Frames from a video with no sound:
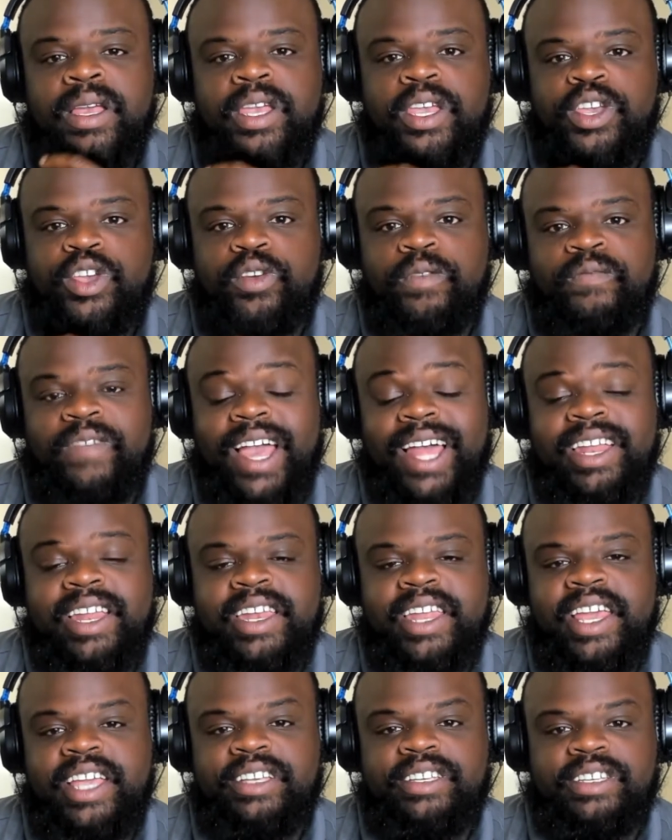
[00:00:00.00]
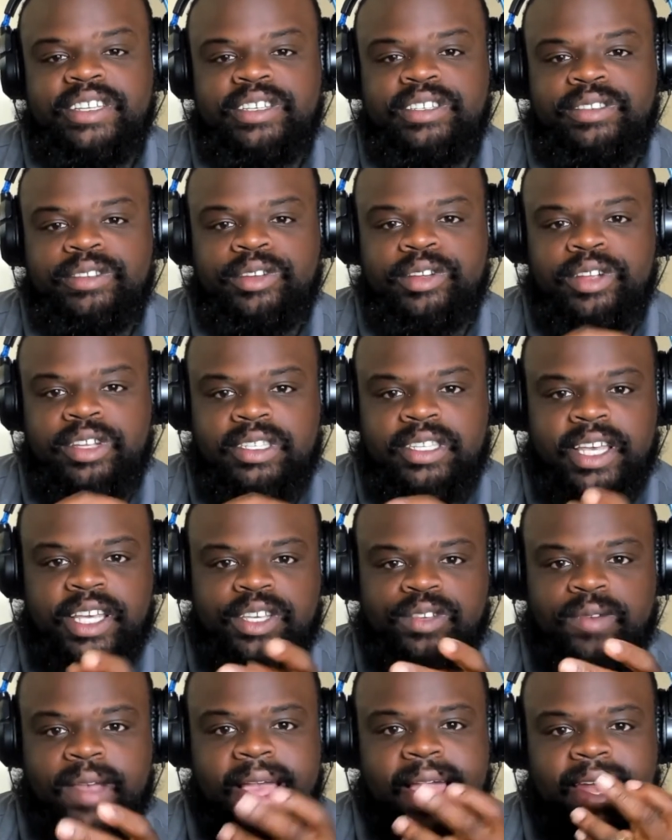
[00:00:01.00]
your validation is through your
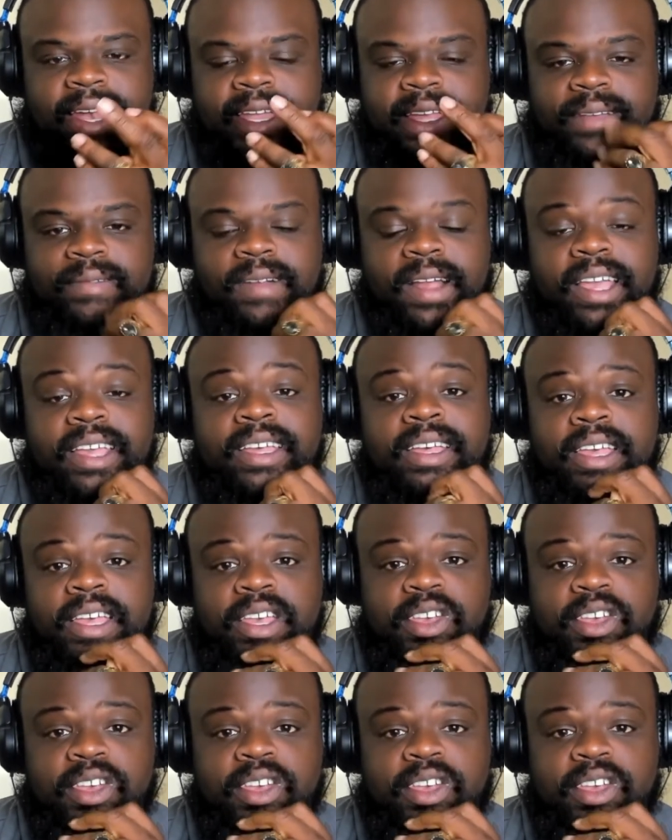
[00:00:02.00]
sexuality, right?